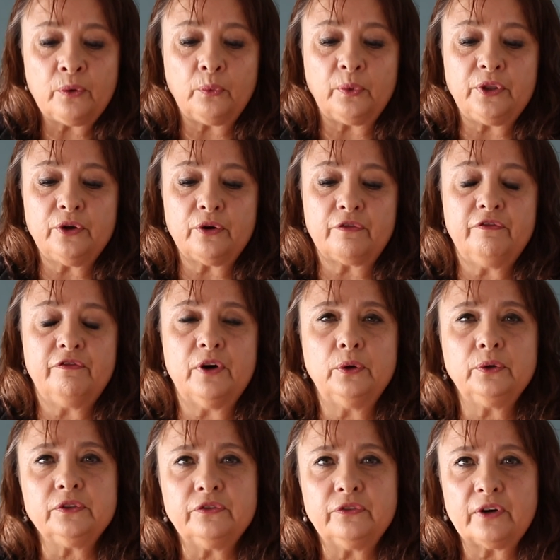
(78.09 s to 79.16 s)
with your
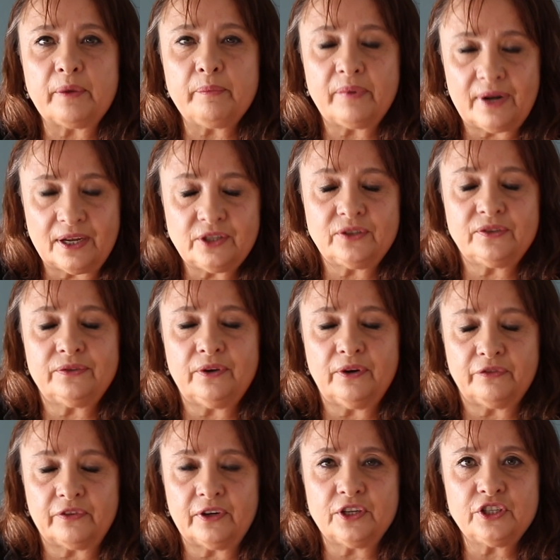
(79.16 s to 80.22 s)
vote for a breath
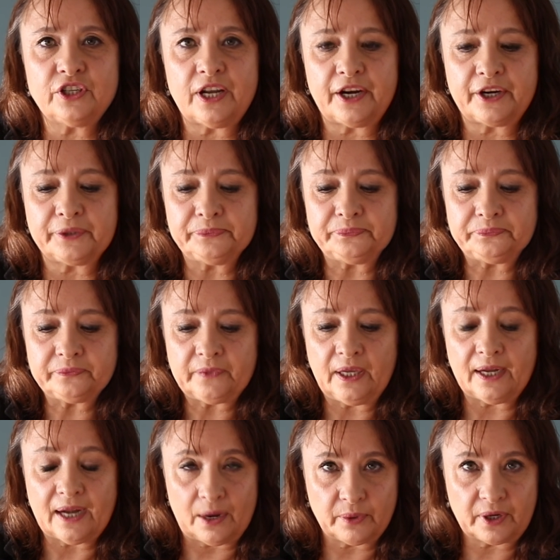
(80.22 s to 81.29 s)
of fresh air
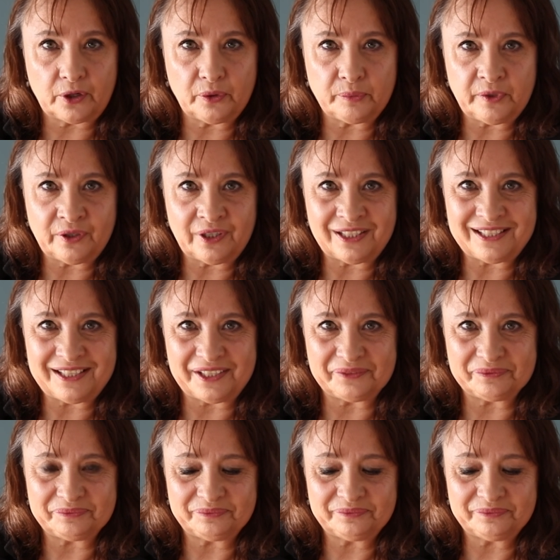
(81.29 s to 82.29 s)
in our community.